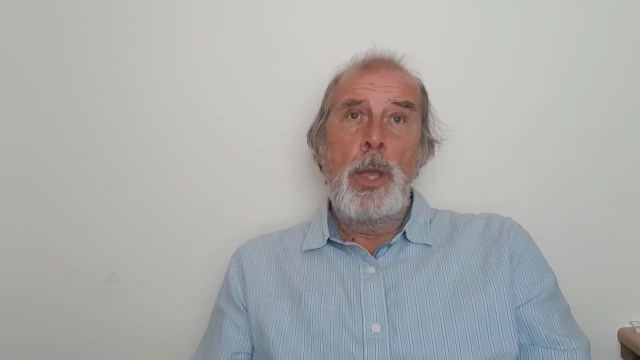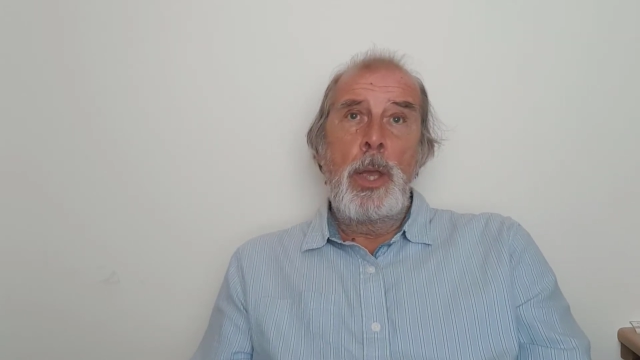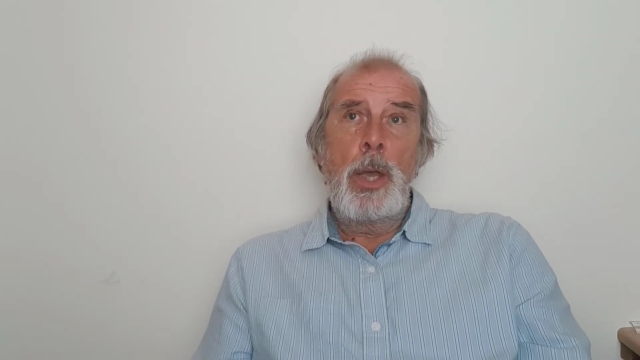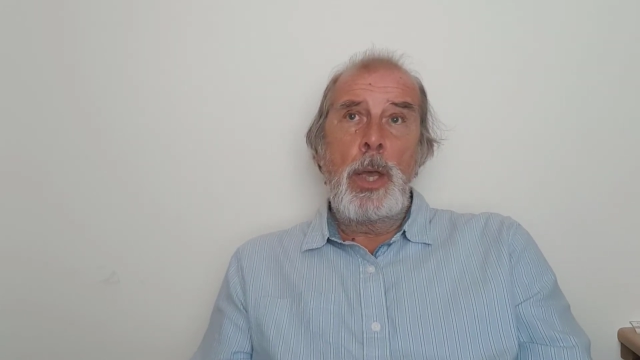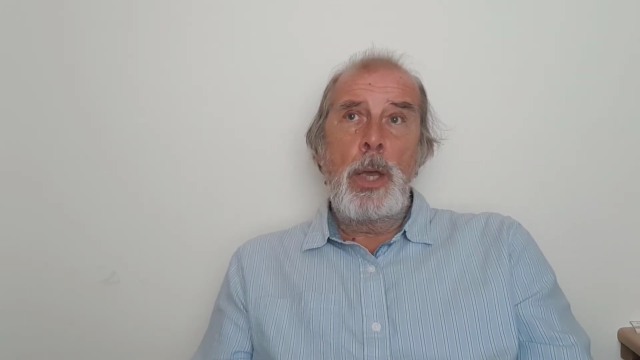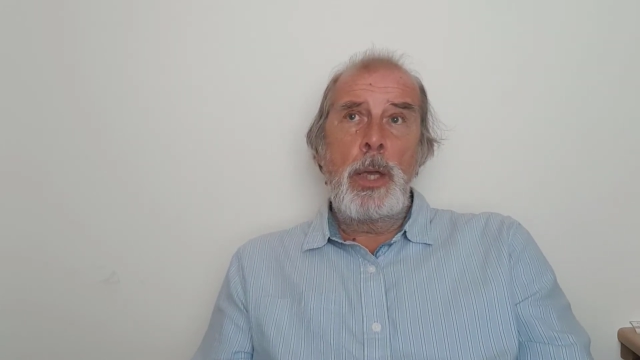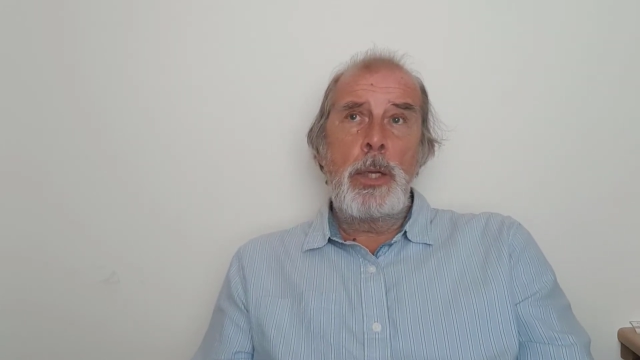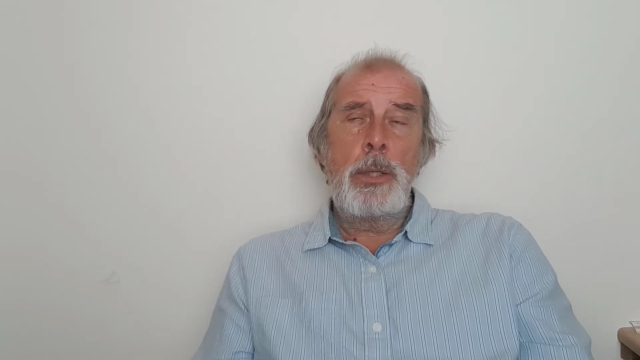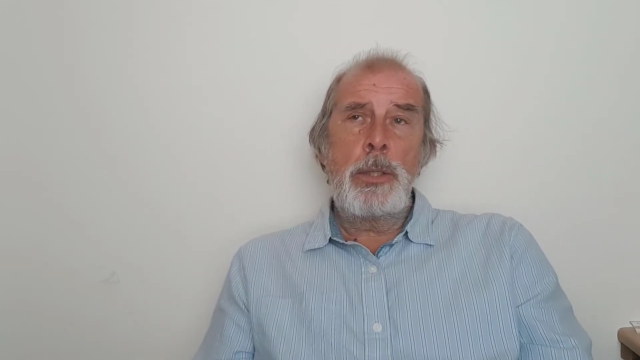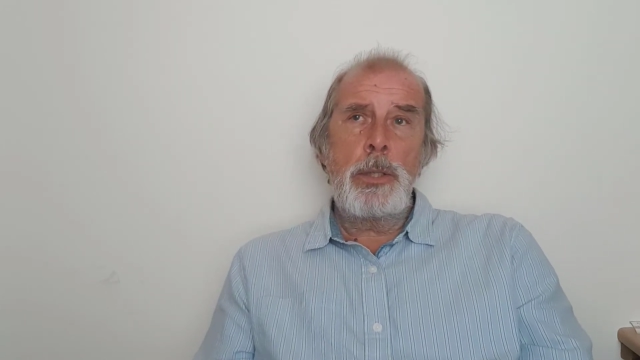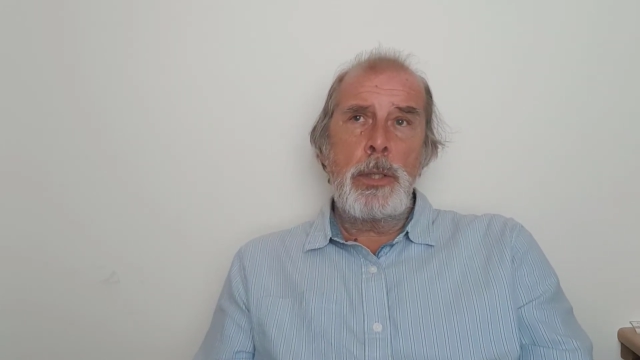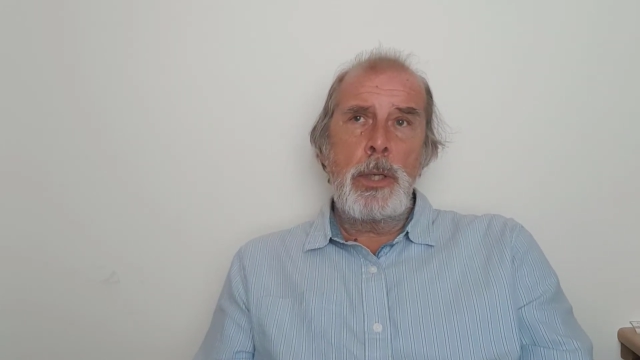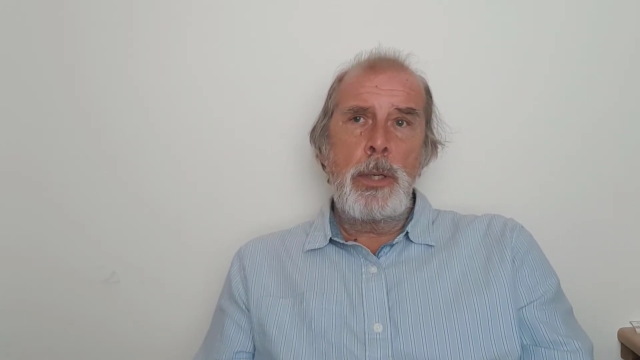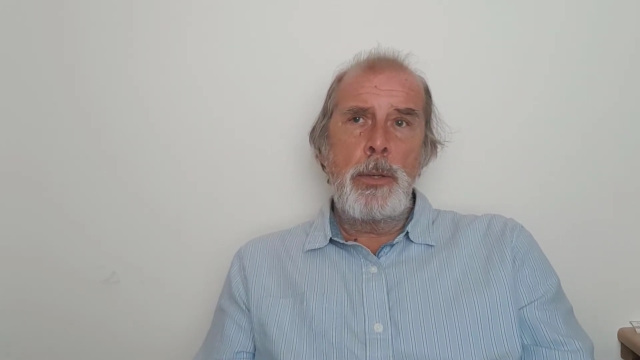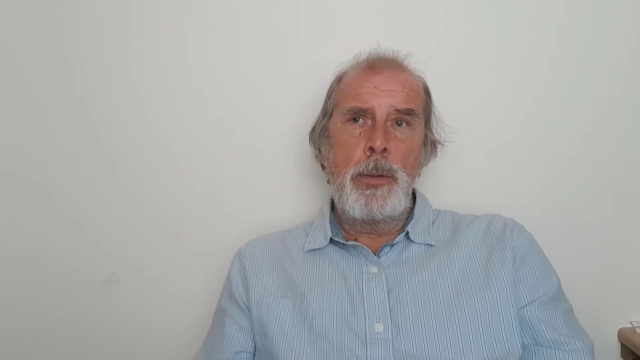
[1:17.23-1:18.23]
And
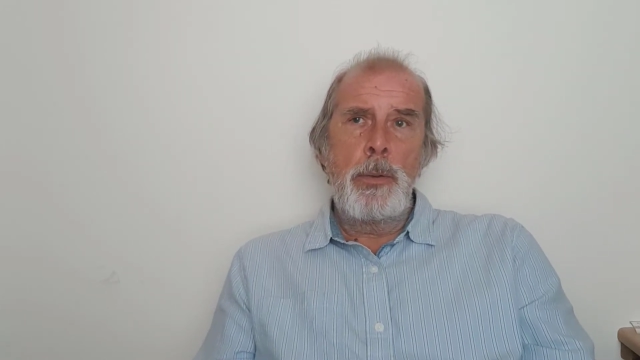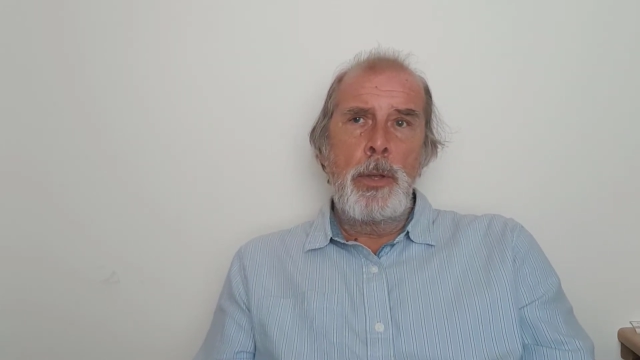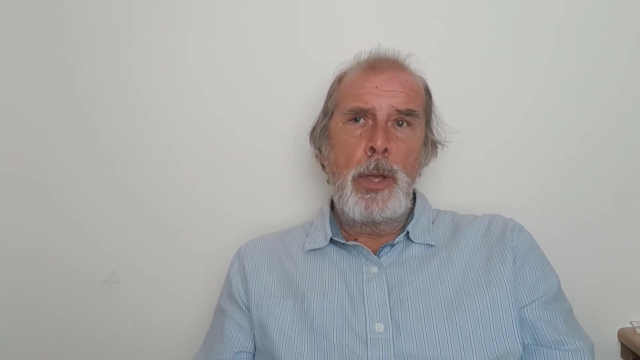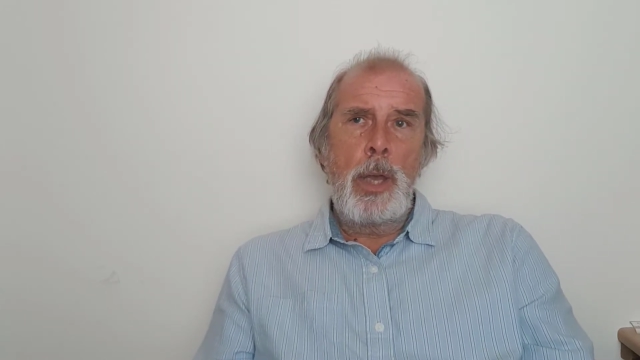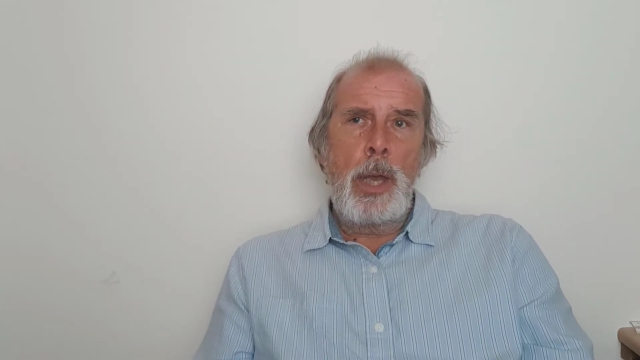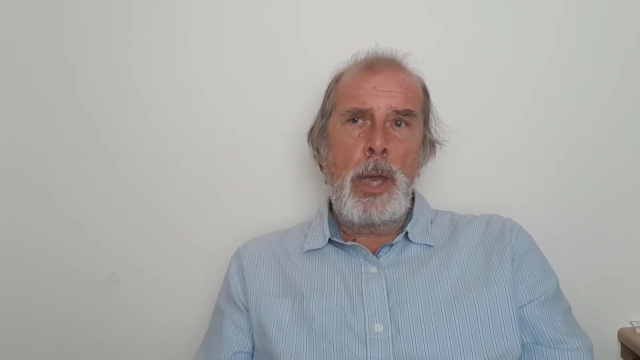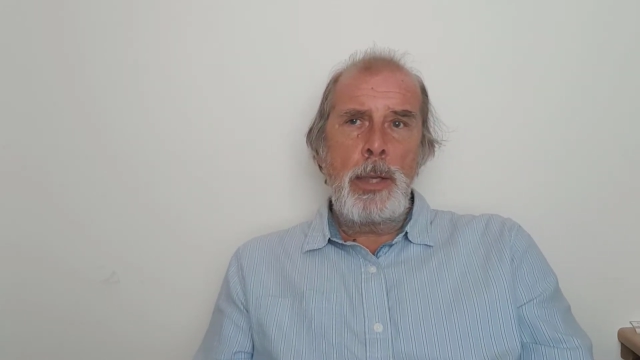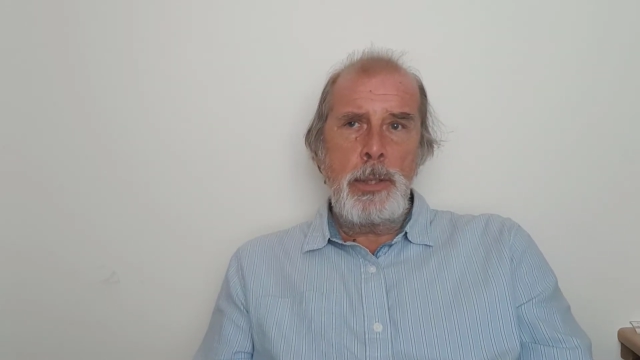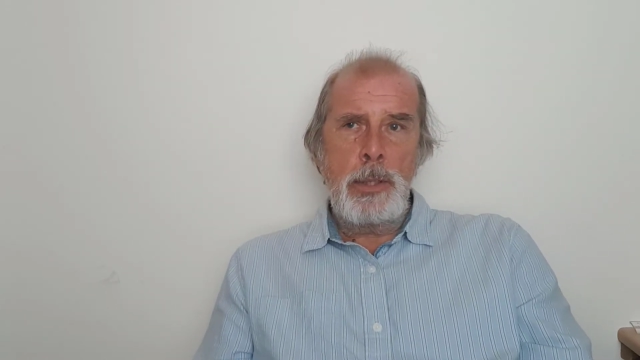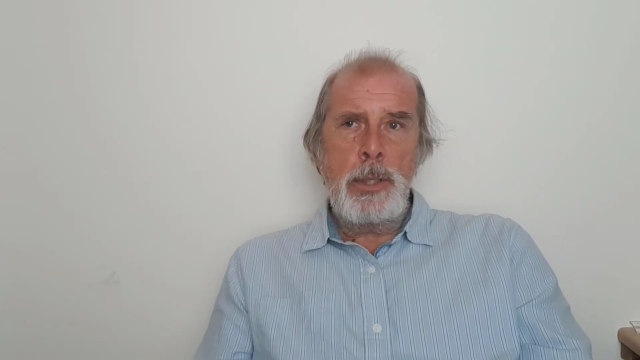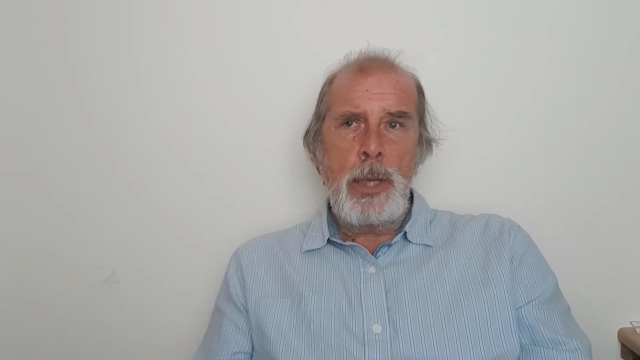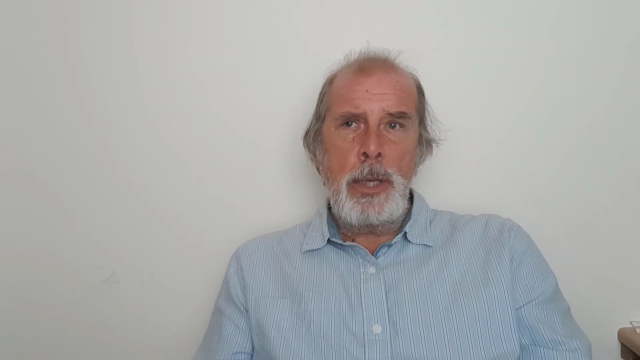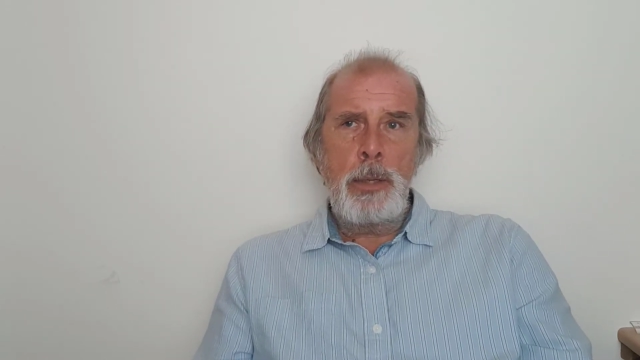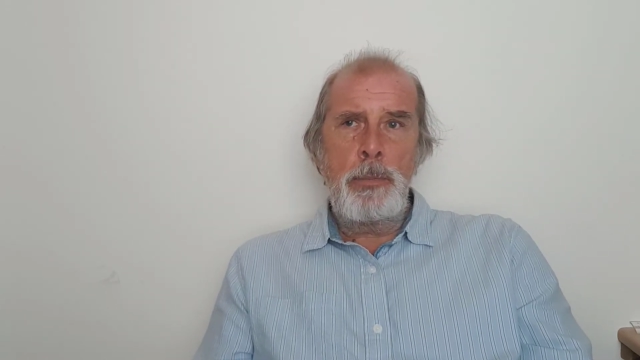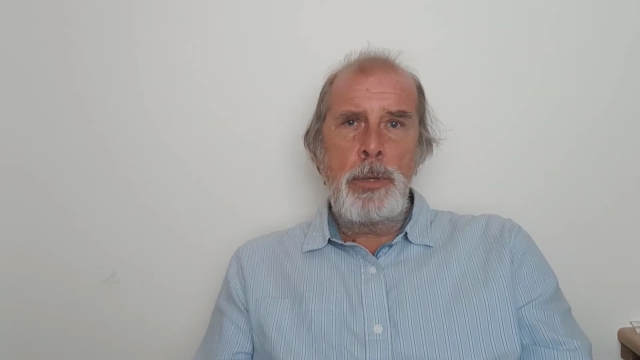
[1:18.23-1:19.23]
at the
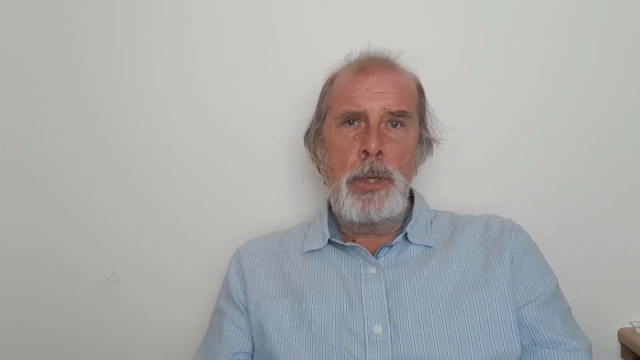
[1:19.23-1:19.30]
time,